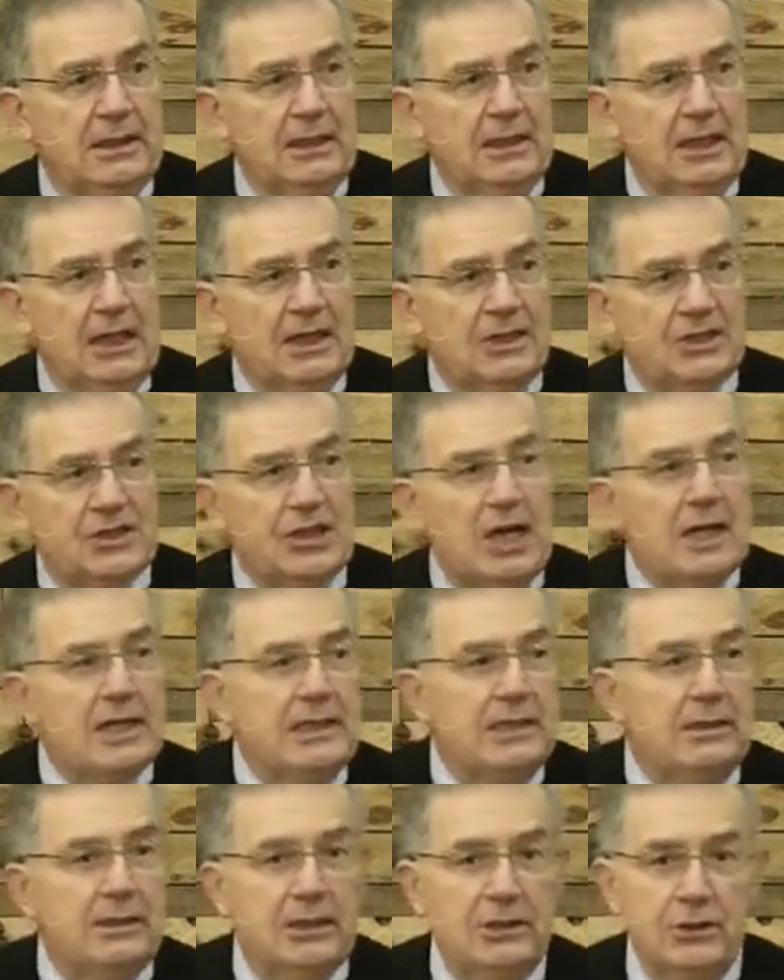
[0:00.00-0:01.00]
a
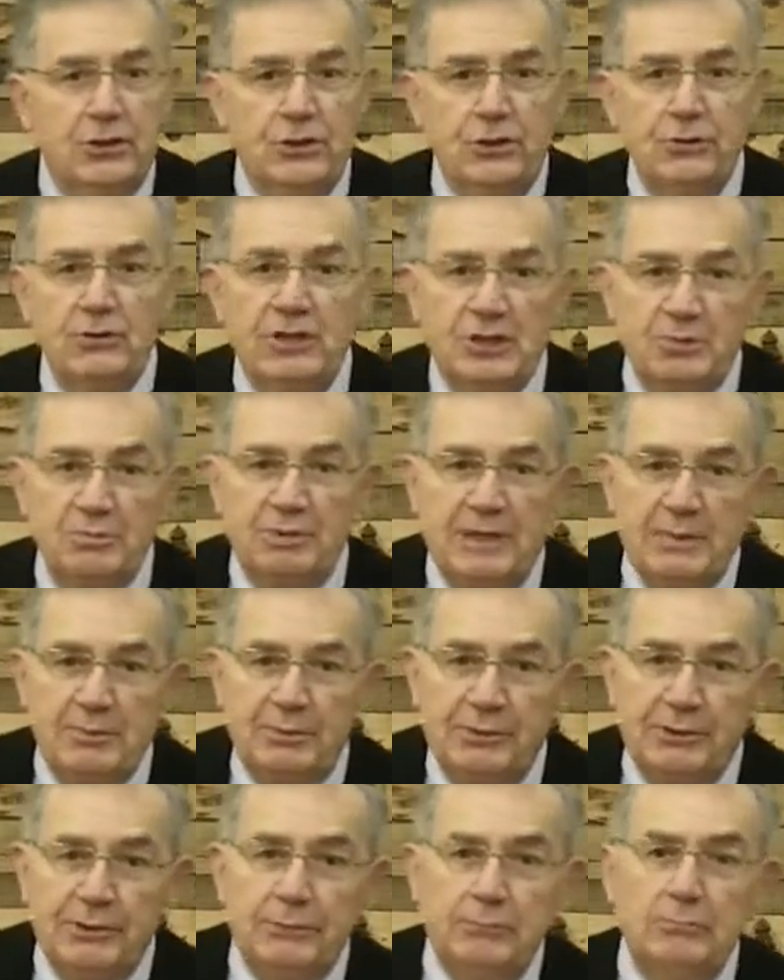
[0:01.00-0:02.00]
sign that Jewish
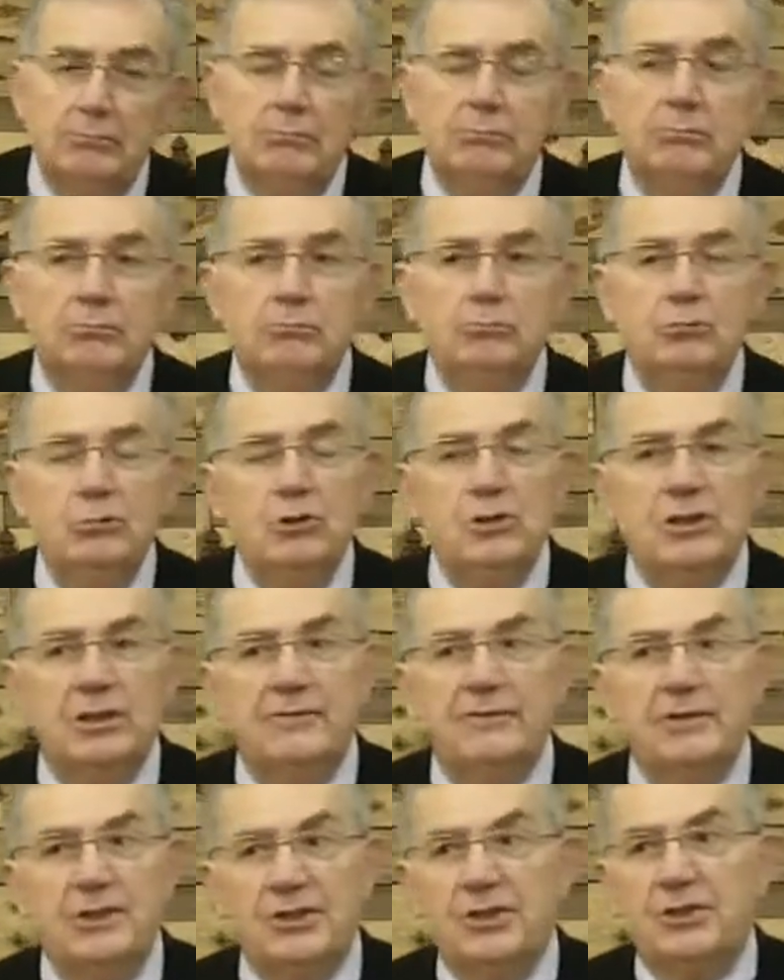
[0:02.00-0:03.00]
people would
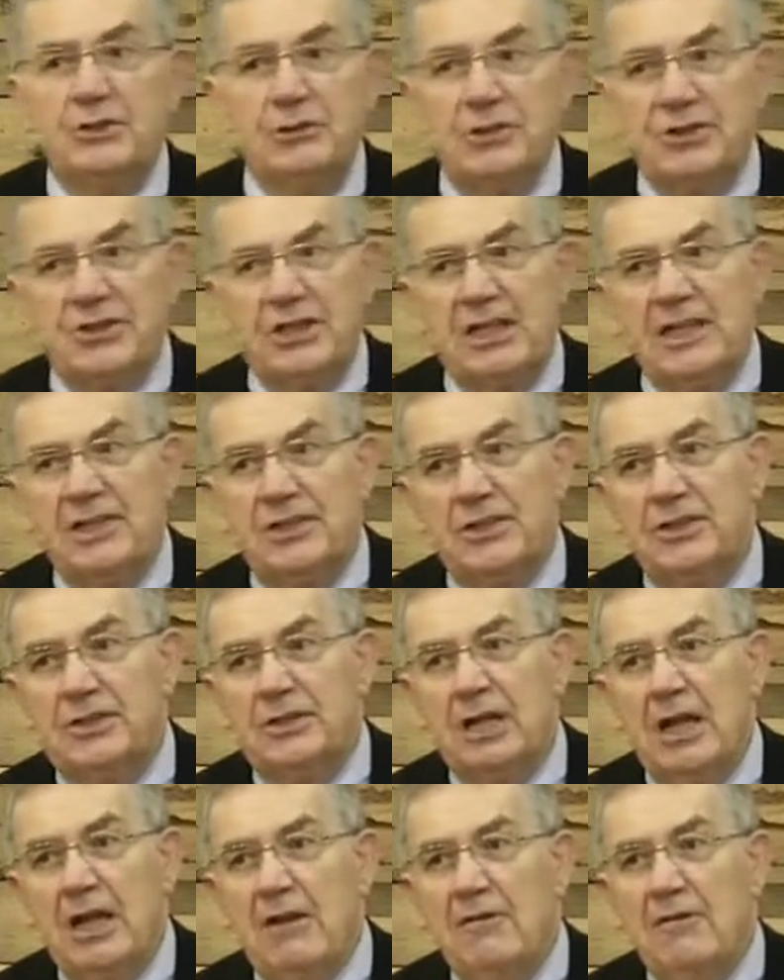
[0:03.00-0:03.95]
have associated